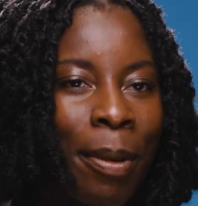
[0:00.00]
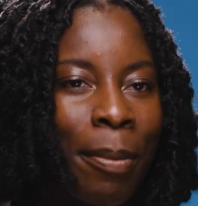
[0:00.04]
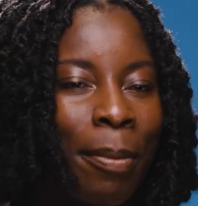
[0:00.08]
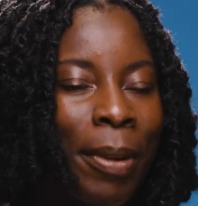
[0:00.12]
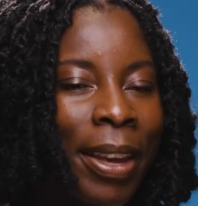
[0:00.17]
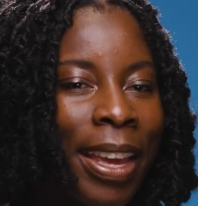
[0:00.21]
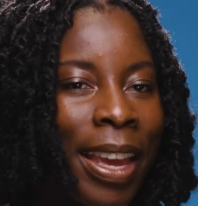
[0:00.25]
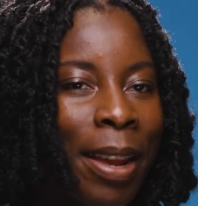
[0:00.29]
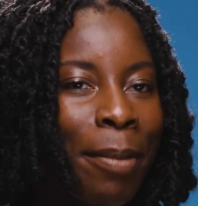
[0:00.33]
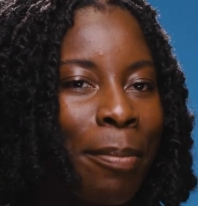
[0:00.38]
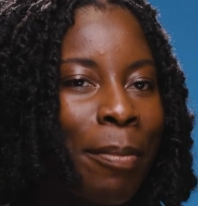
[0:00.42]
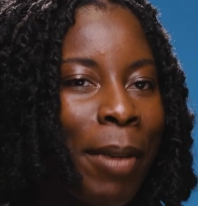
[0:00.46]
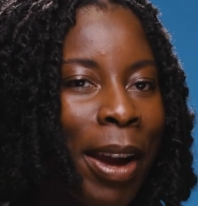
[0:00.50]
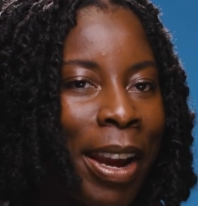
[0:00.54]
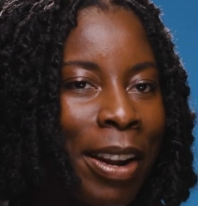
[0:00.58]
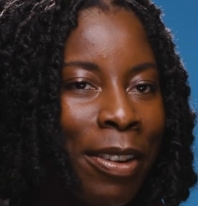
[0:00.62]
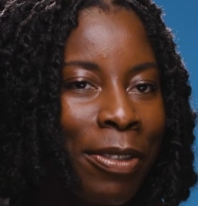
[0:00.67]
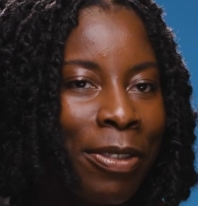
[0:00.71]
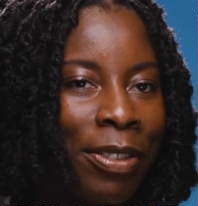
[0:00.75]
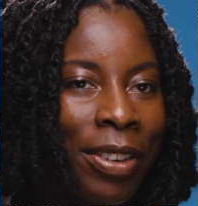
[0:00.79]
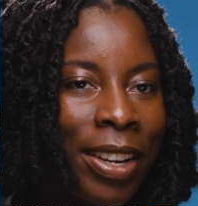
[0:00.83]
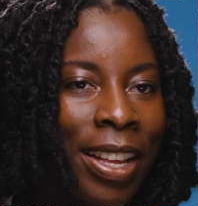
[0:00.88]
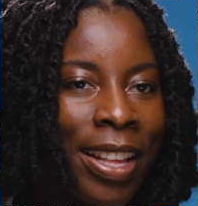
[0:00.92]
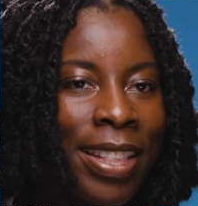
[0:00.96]
But can
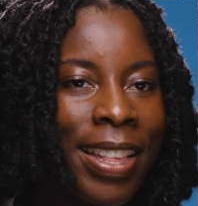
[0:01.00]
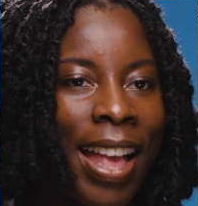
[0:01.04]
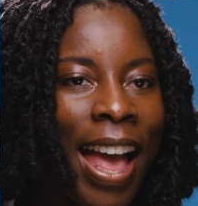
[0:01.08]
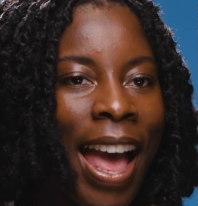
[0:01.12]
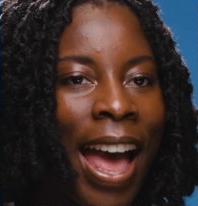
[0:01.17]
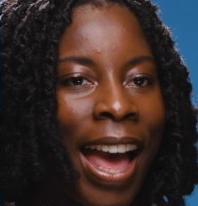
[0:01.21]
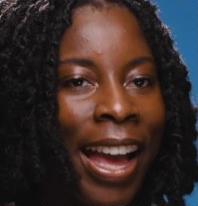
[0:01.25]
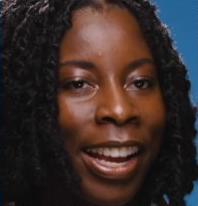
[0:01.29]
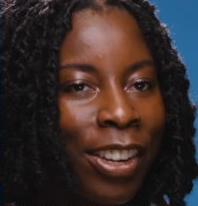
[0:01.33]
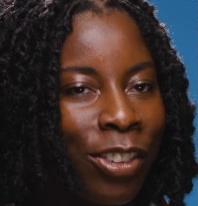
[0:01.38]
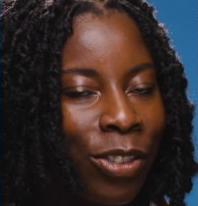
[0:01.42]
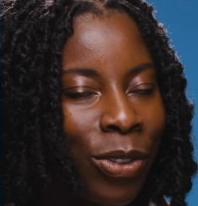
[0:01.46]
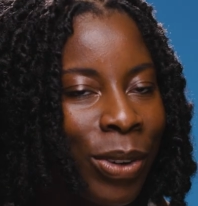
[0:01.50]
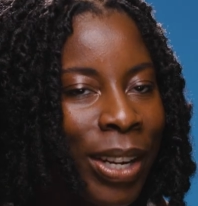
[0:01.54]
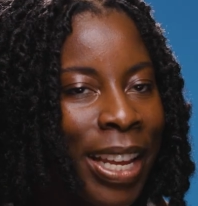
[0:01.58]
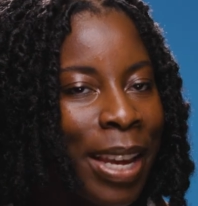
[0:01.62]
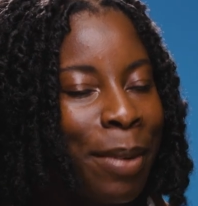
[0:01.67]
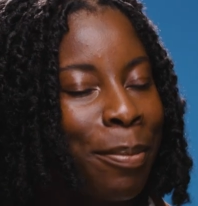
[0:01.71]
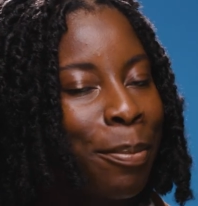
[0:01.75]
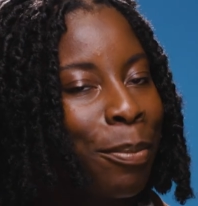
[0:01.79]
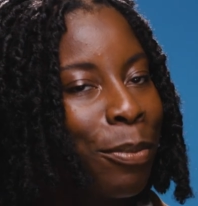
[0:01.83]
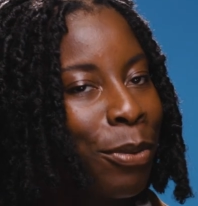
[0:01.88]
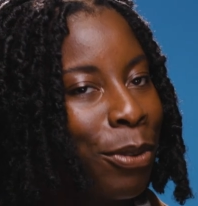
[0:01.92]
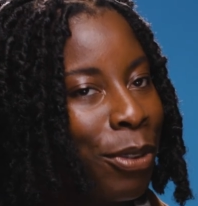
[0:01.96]
mindfulness actually
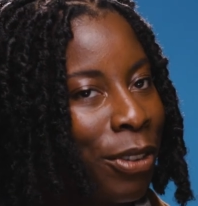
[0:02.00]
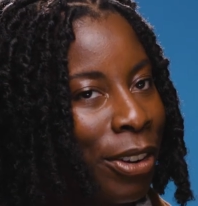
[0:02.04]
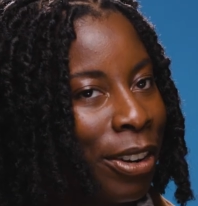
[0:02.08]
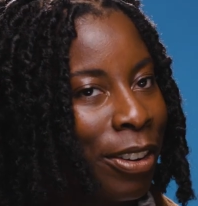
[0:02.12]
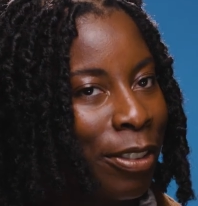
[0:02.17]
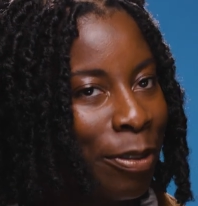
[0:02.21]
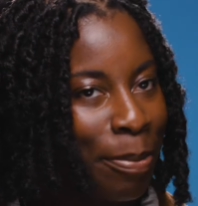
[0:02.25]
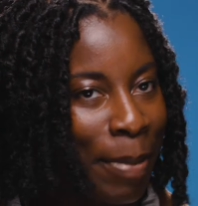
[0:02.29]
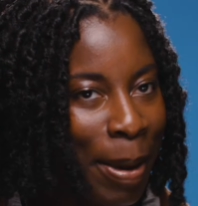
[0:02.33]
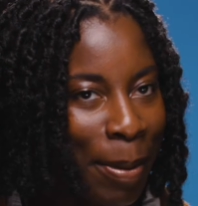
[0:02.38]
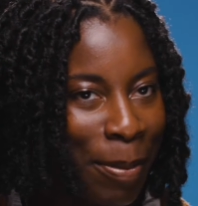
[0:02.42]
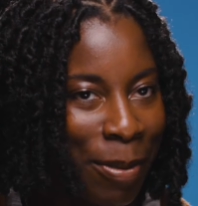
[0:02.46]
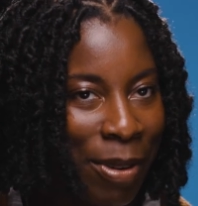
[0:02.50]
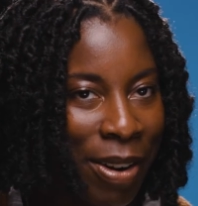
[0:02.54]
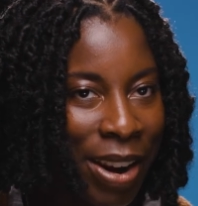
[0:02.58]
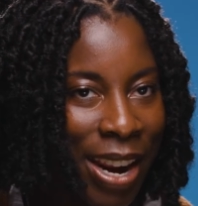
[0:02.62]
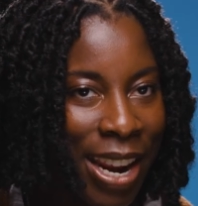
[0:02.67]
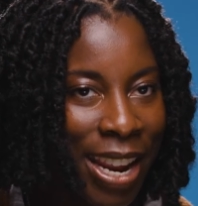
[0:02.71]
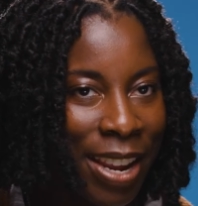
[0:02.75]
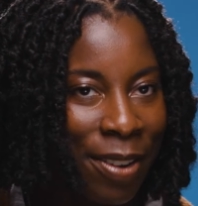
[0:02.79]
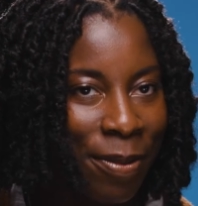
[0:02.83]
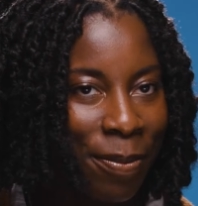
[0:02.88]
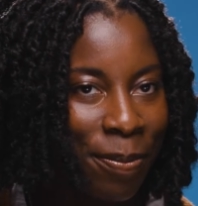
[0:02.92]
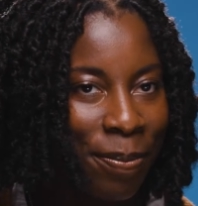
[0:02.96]
improve memory?